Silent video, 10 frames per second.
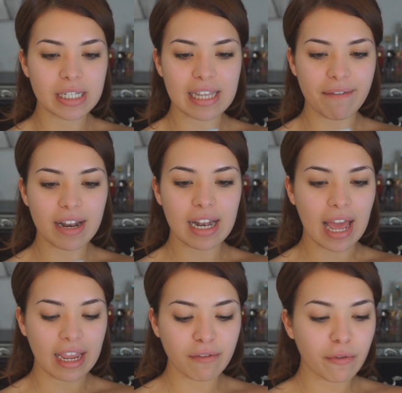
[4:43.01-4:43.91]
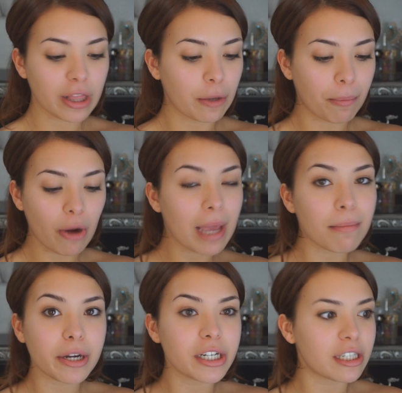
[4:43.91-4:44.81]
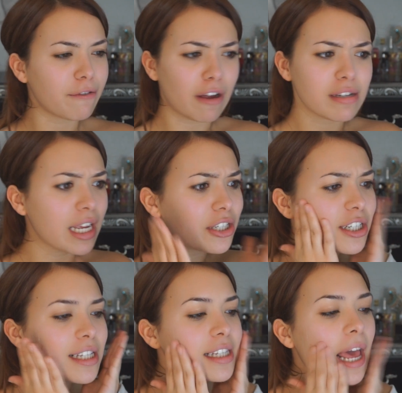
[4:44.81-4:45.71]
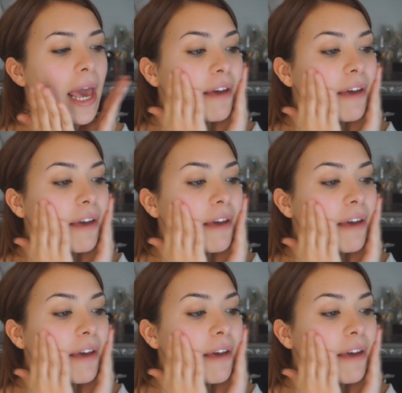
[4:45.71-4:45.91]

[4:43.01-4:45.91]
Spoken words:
7 line with their primers, their foundations,